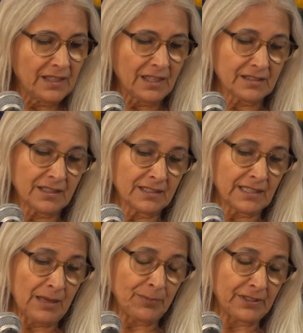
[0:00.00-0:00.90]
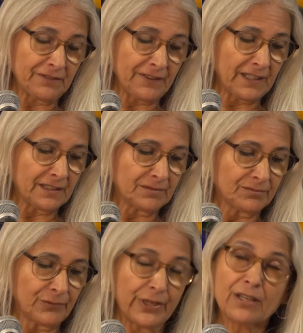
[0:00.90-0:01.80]
As an example, if I
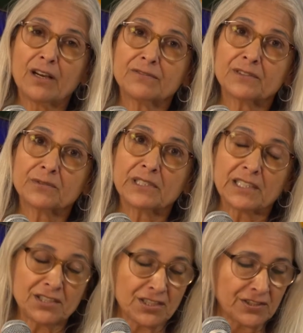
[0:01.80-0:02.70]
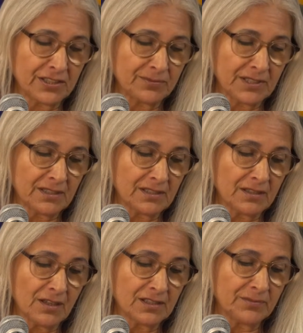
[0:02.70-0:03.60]
break off the relationship that has
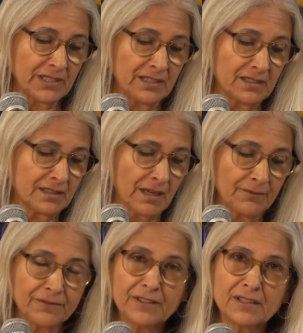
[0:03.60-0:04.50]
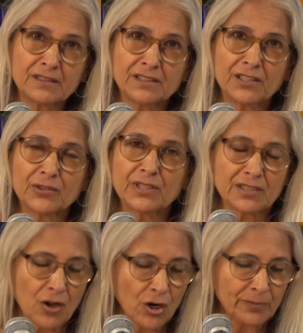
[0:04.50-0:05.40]
caused me discomfort,
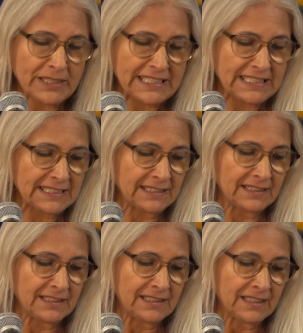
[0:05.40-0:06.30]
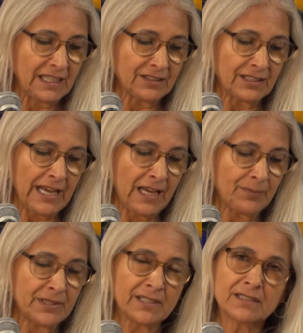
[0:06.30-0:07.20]
disharmony and
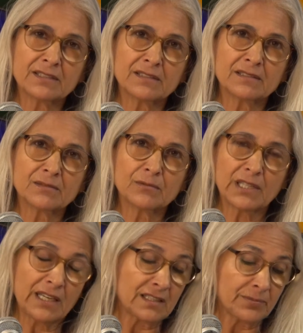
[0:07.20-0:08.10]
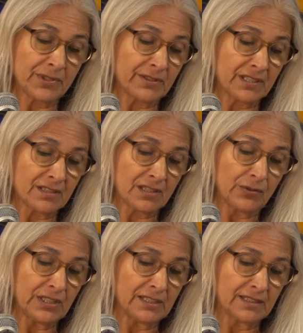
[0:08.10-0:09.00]
unhappiness, will I experience
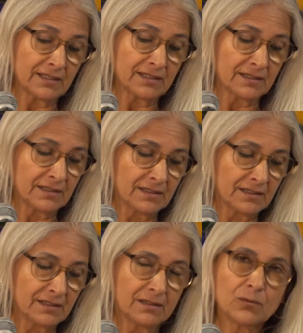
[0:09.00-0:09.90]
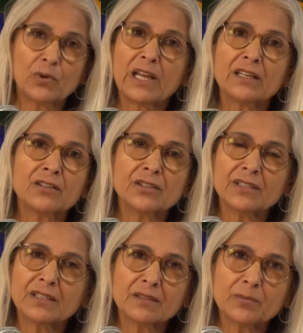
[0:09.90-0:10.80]
loneliness? Will I hurt
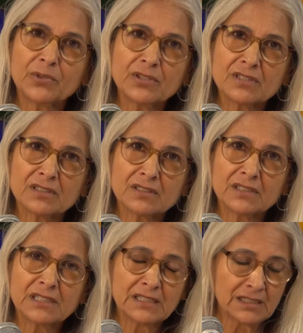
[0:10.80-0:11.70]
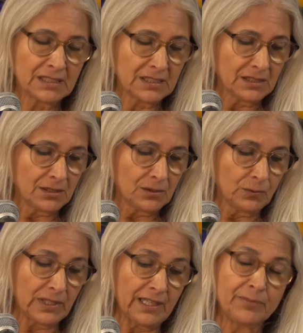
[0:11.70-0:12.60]
the other person?
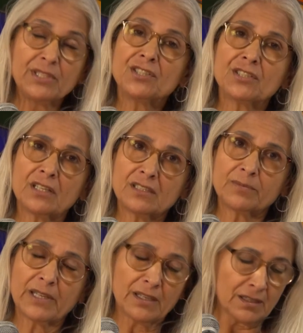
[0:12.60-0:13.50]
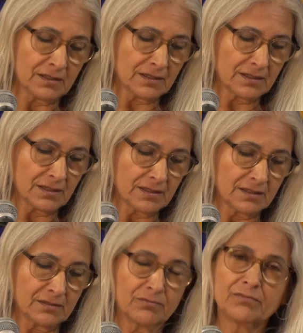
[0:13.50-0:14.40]
Will I be judged by others
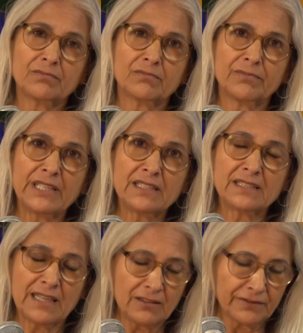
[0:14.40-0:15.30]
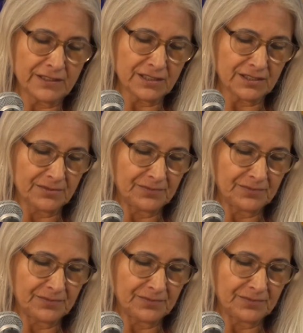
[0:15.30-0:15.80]
as being selfish?